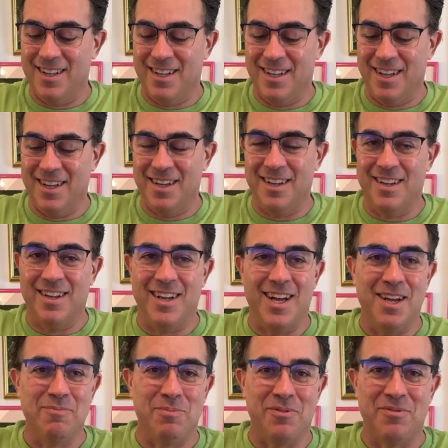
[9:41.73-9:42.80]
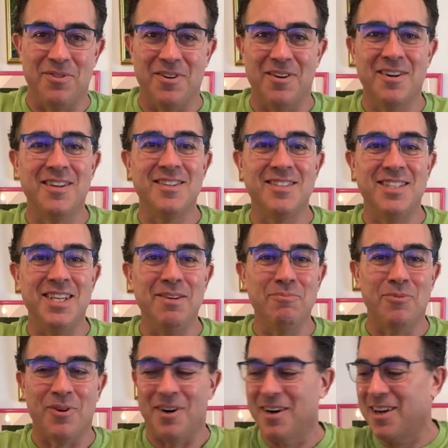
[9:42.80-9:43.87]
I prefer
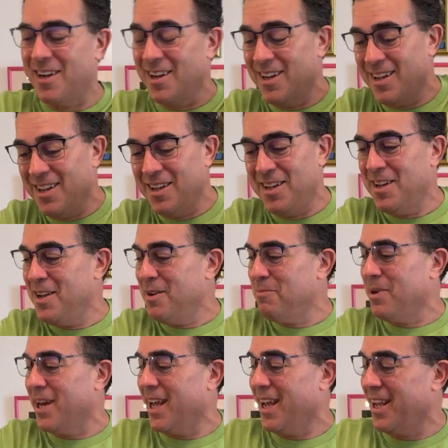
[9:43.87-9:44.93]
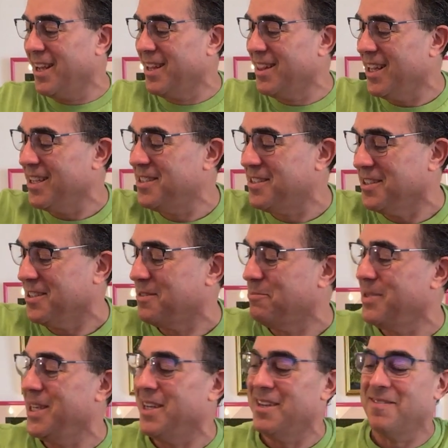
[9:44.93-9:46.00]
teamwork, but hey, that's just
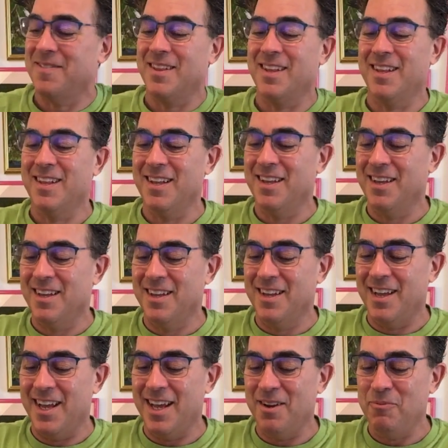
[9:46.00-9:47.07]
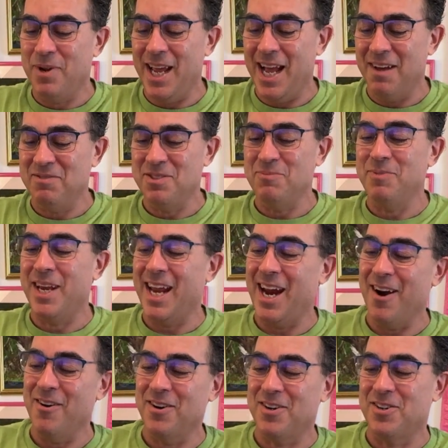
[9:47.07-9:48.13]
me. And we have some
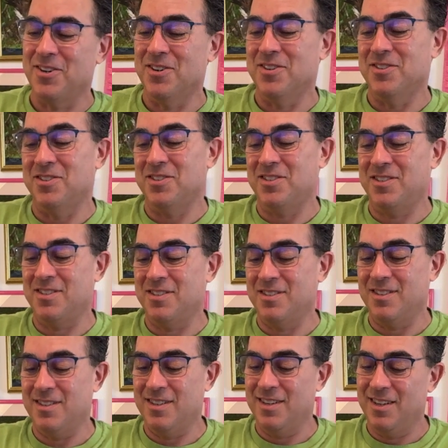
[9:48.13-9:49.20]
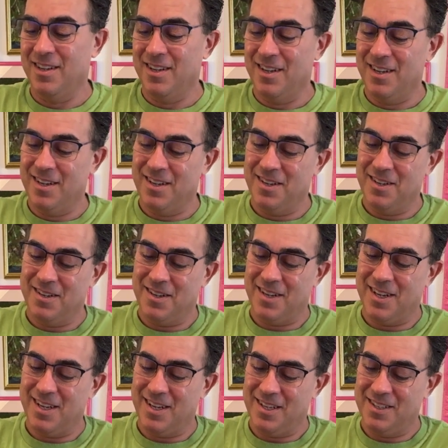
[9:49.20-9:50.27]
characters.
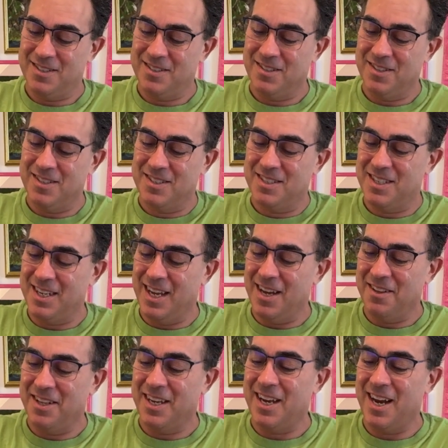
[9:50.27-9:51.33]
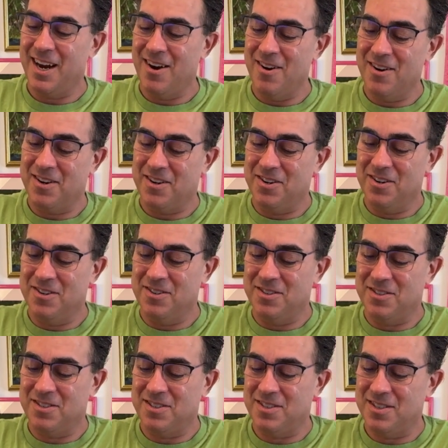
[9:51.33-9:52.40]
Okay, so let's see how the
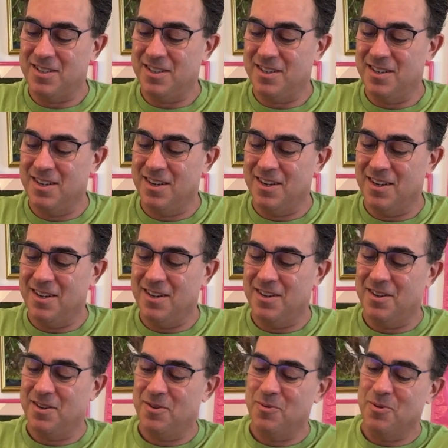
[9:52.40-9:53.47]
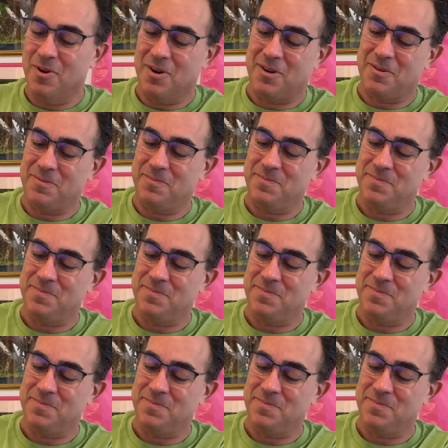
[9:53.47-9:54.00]
characters work.